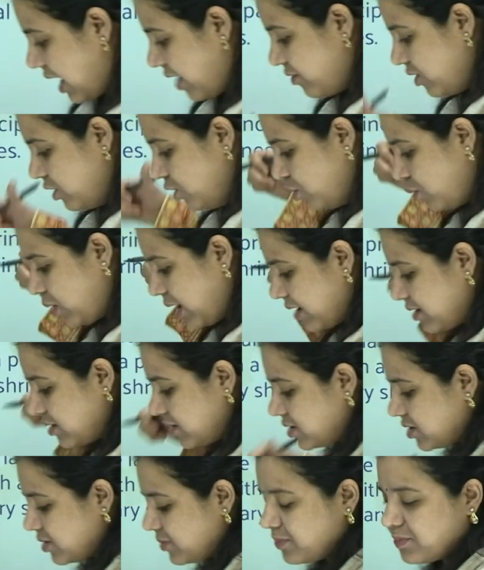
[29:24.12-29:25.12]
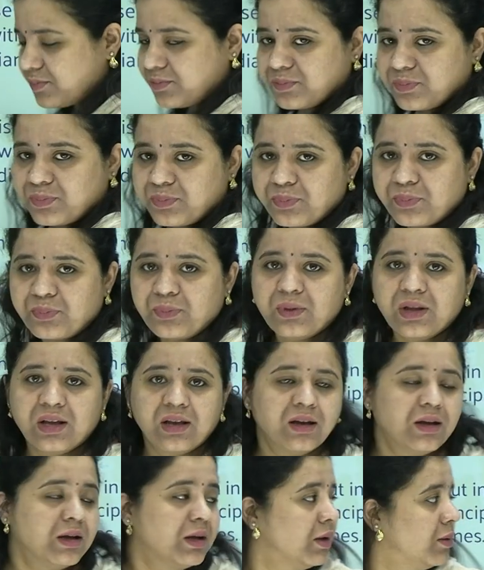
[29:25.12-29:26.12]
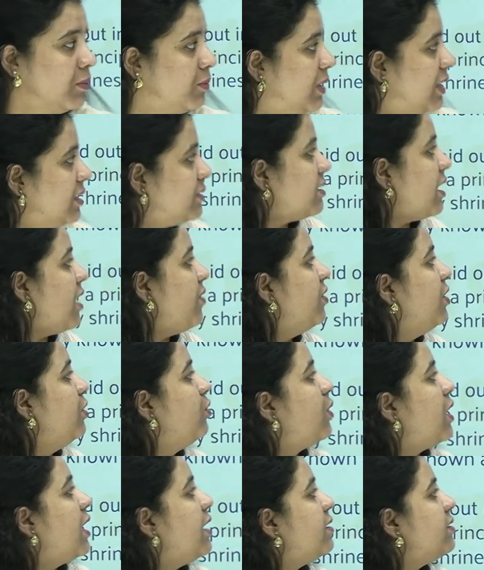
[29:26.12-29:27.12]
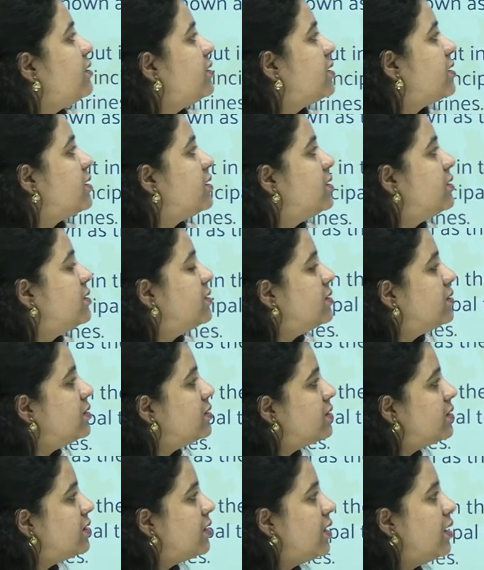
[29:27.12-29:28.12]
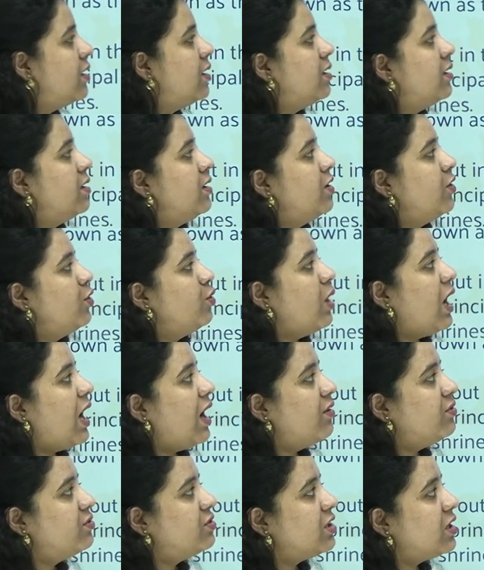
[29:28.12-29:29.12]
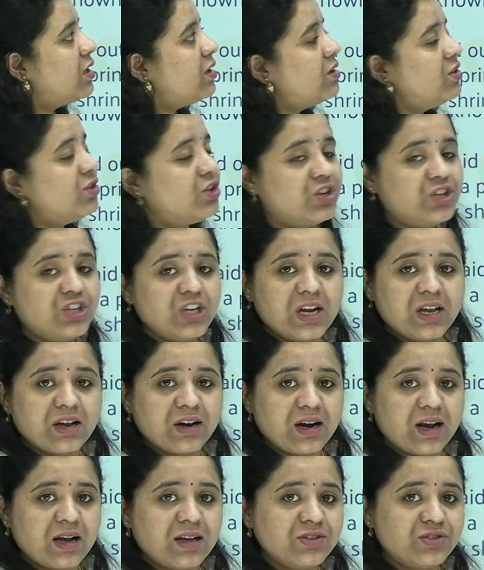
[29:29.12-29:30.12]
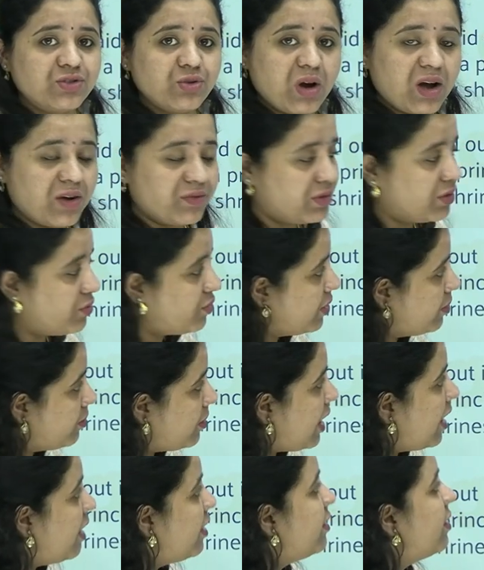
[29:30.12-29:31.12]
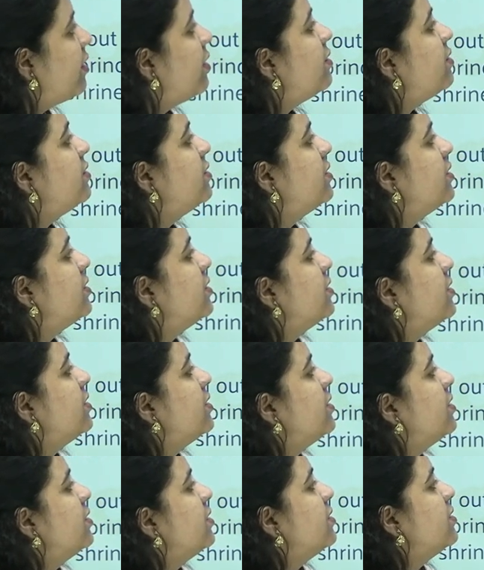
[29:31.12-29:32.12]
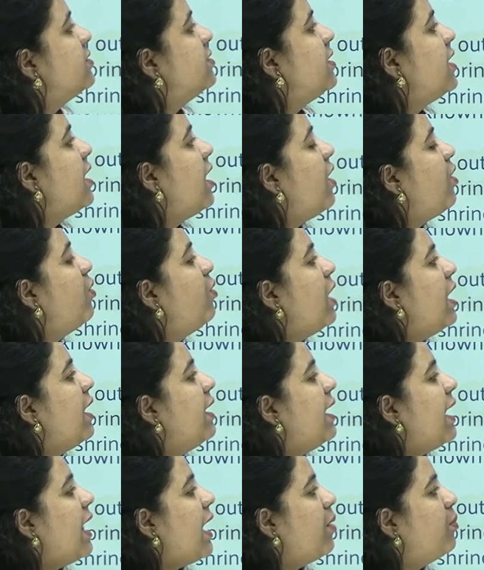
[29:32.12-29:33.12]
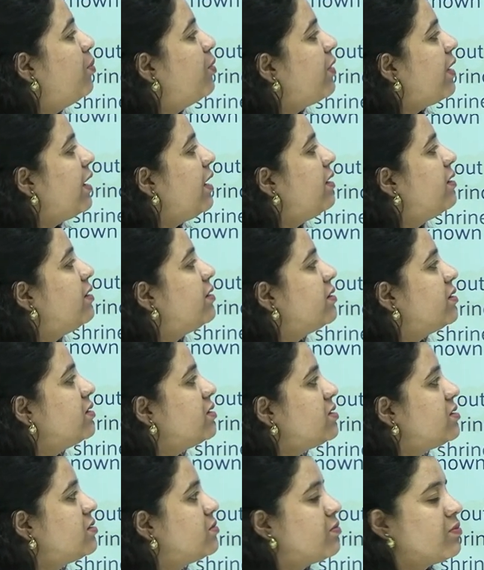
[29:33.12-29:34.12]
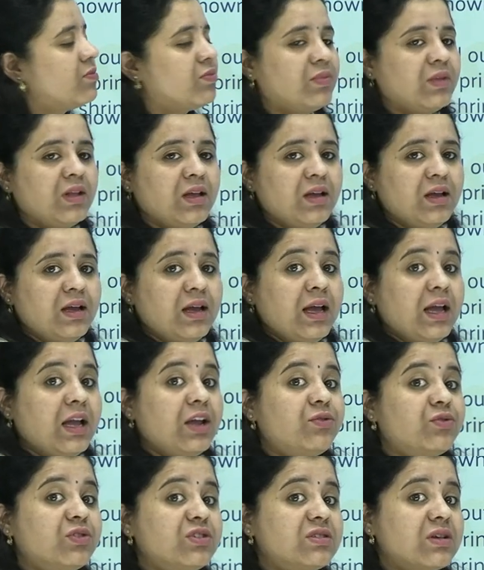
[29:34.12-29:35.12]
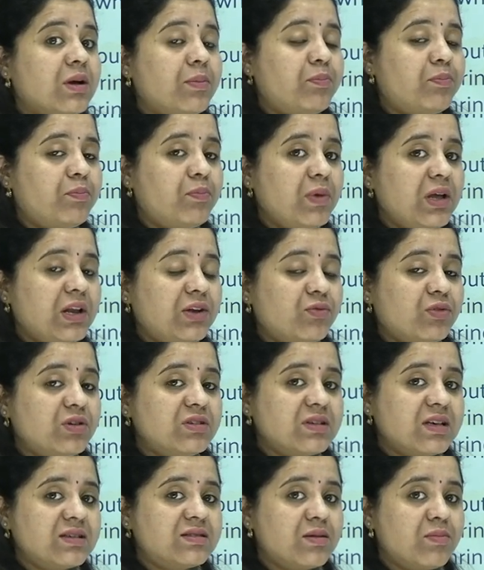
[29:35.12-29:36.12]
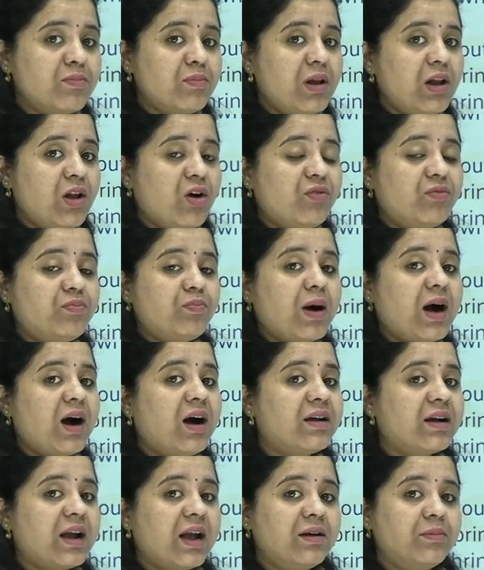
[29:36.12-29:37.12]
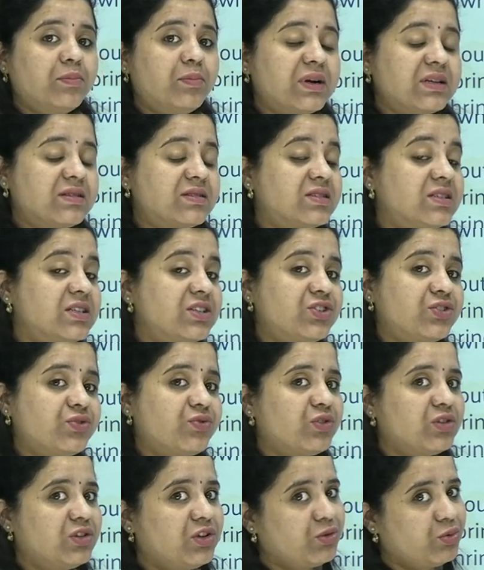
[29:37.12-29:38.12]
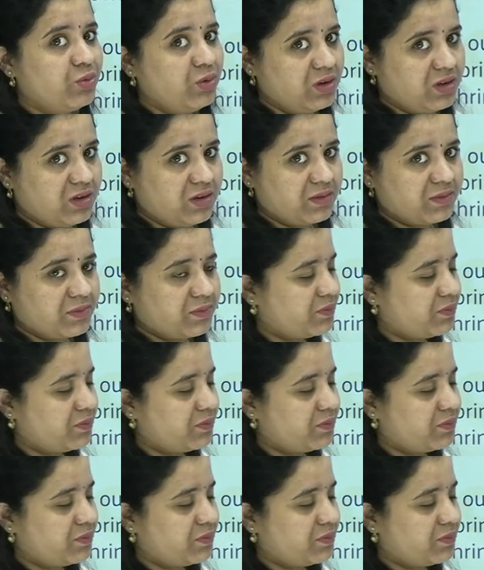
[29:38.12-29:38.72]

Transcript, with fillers: have a look at it. Please have a look at it. You have the Shikaras, you have the Vimana. See how elaborate it is. It was a symbol of power and prestige for the ruler.